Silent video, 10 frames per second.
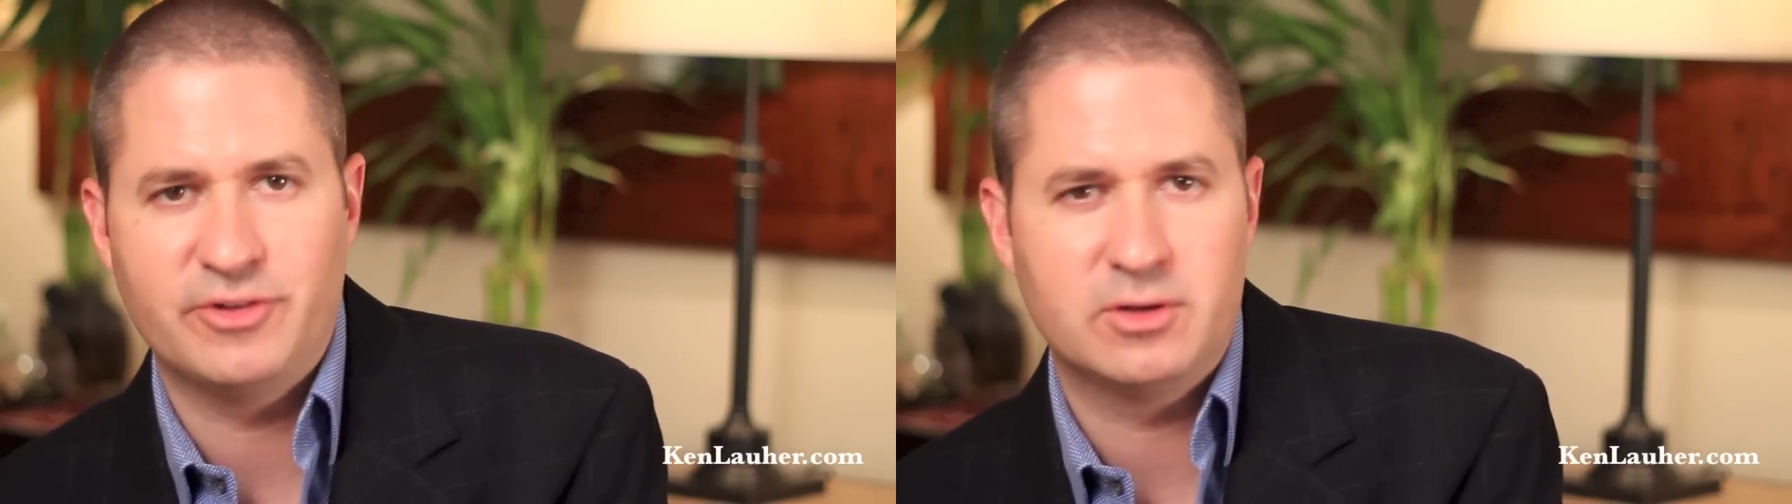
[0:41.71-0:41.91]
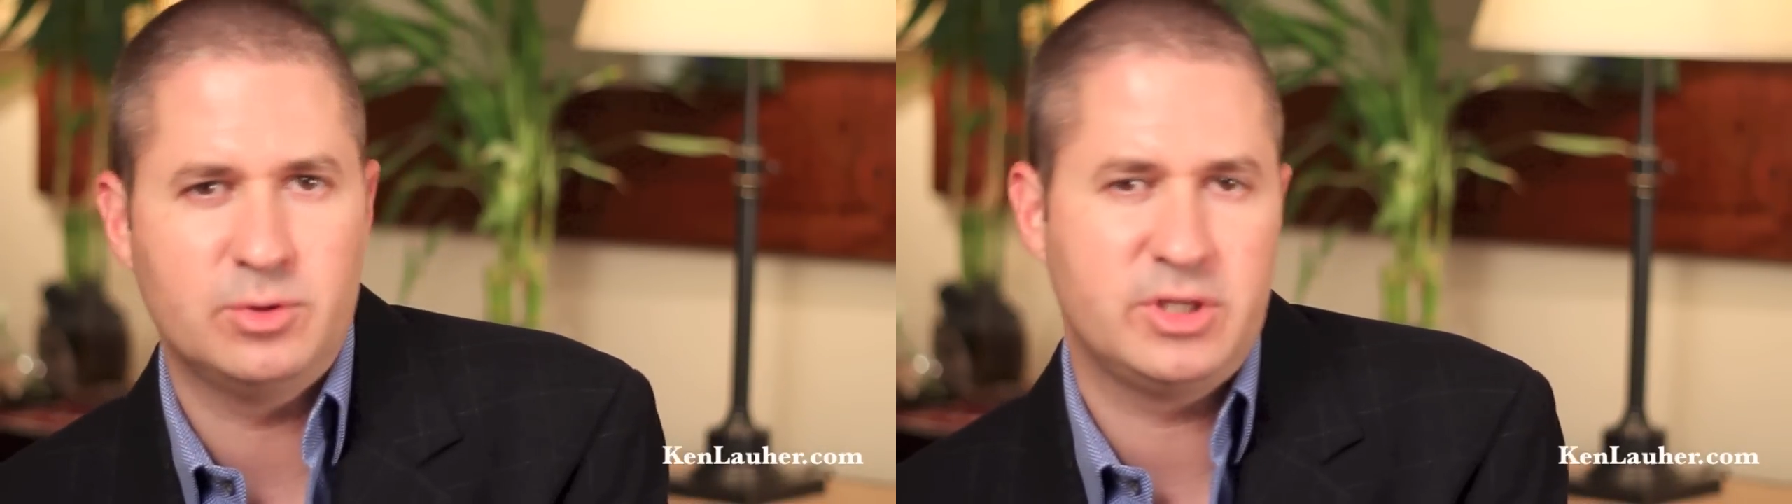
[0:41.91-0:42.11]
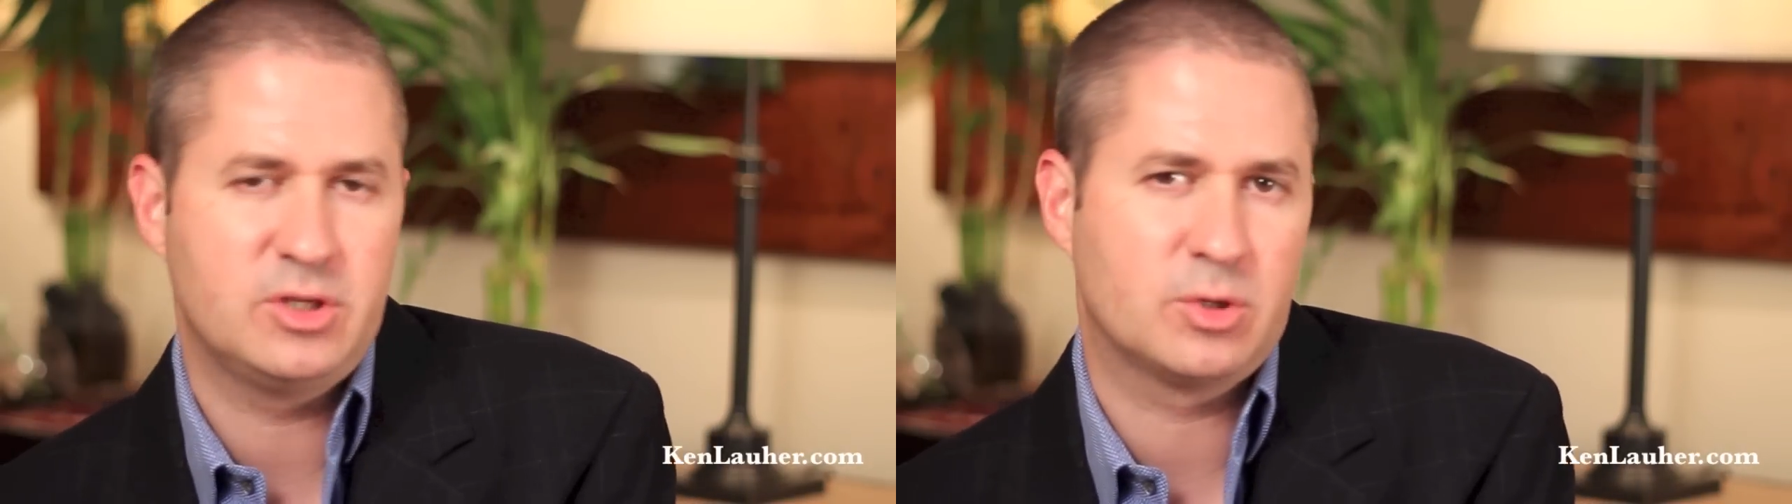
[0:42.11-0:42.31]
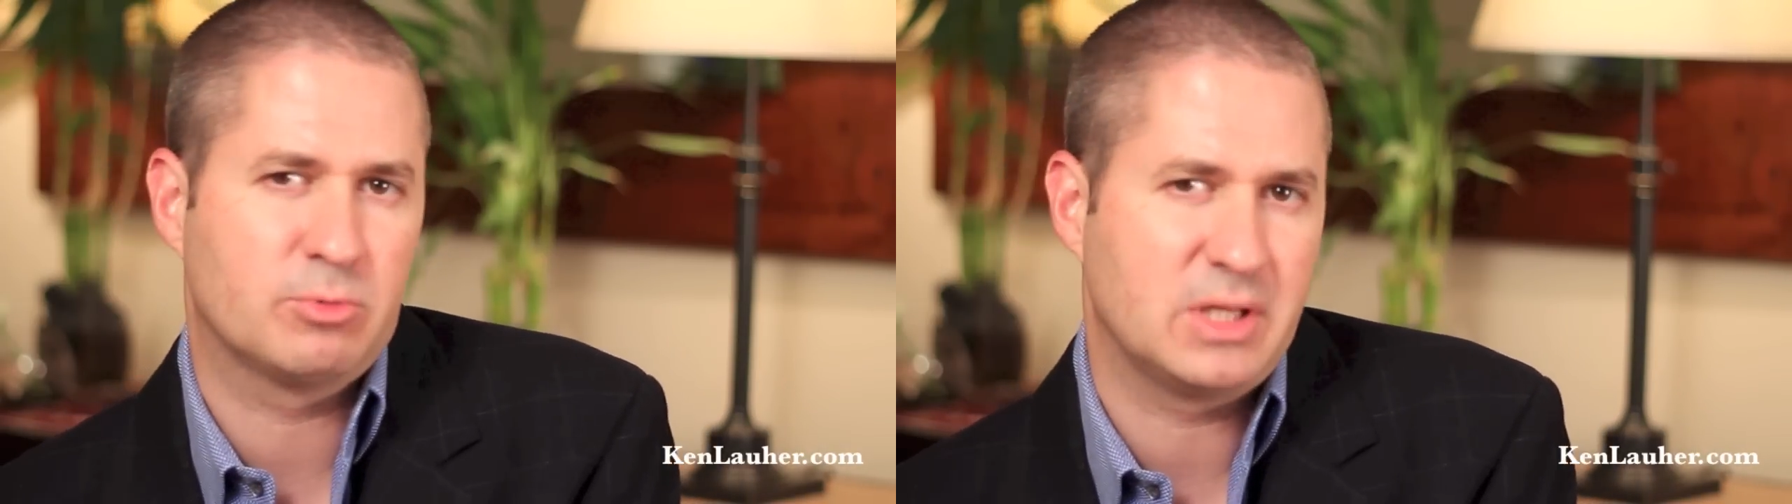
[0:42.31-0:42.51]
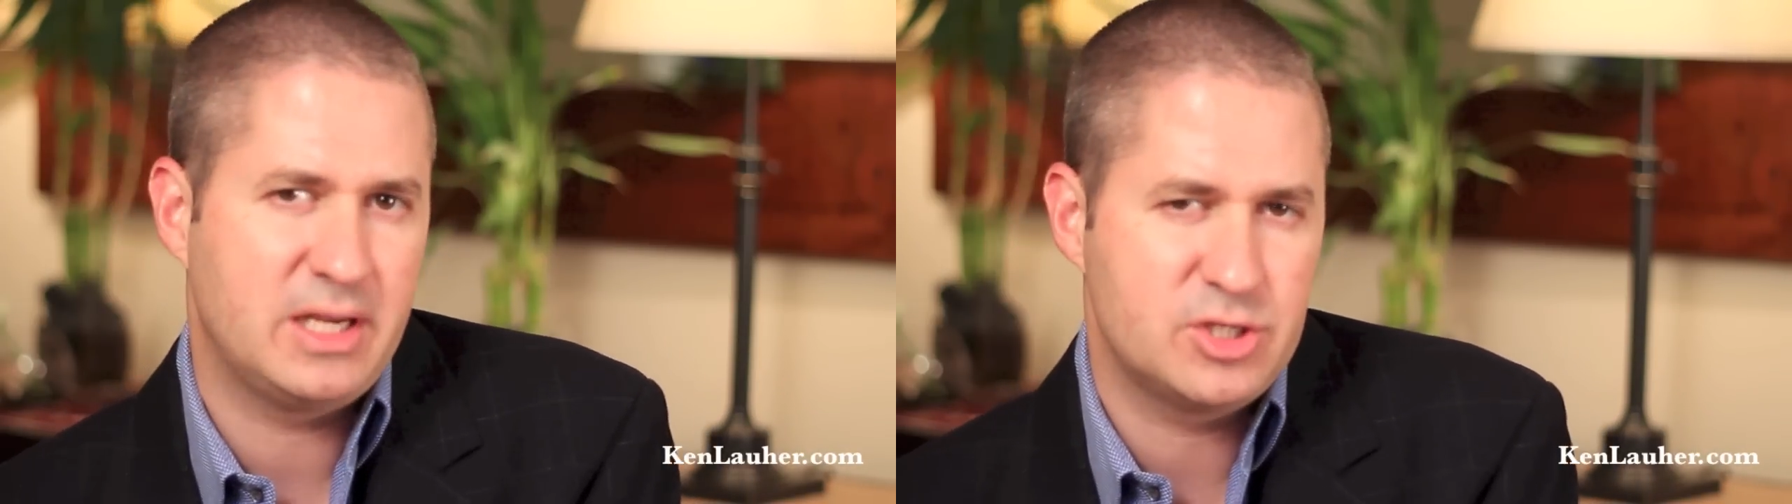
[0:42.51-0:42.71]
including your
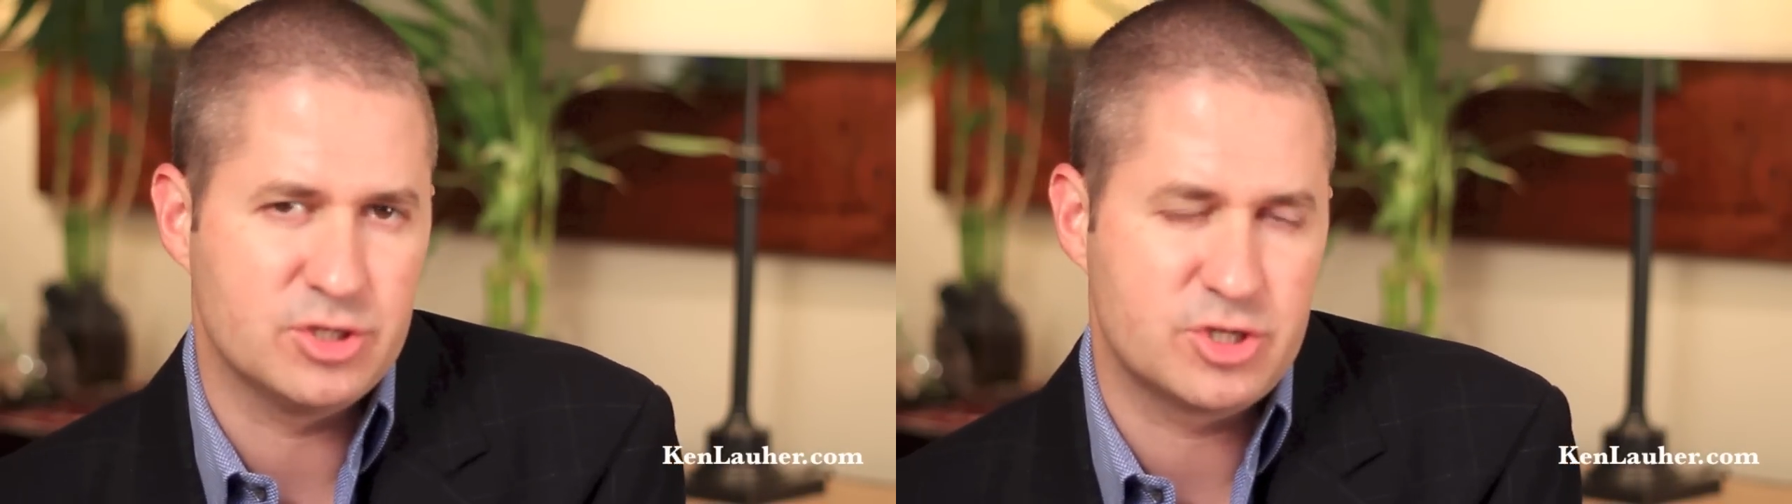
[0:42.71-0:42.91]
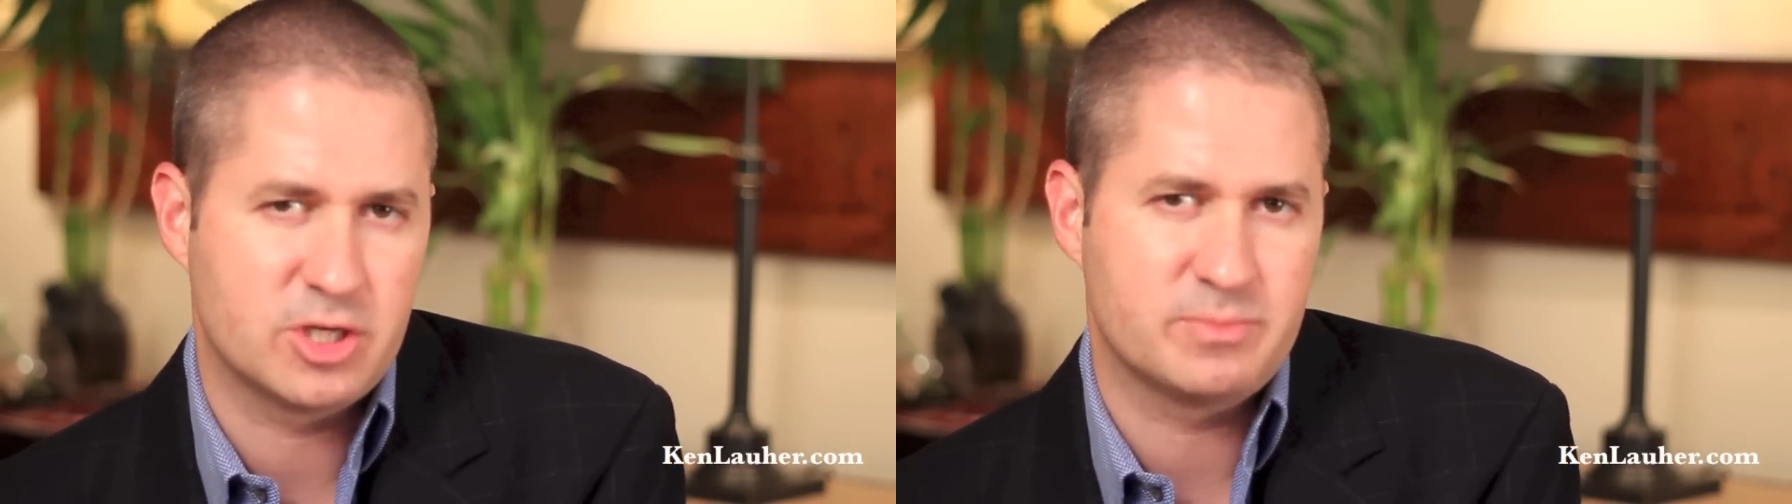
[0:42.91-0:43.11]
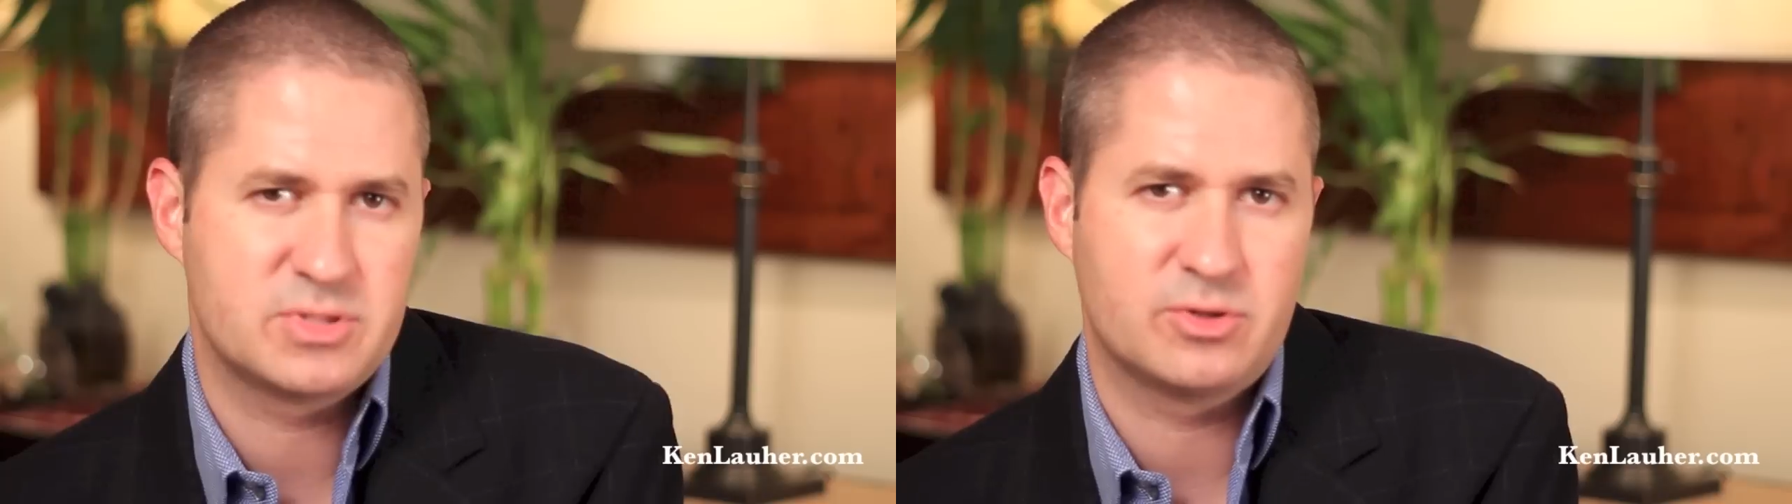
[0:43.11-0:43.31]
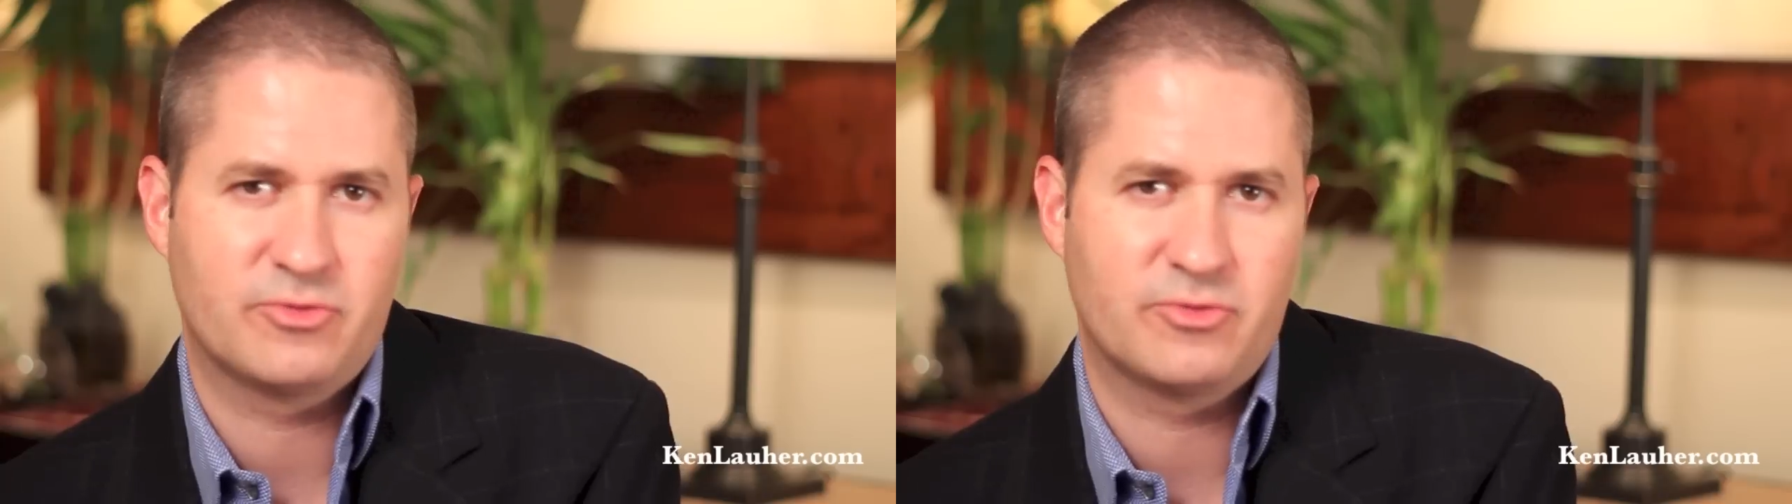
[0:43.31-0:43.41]
relationships,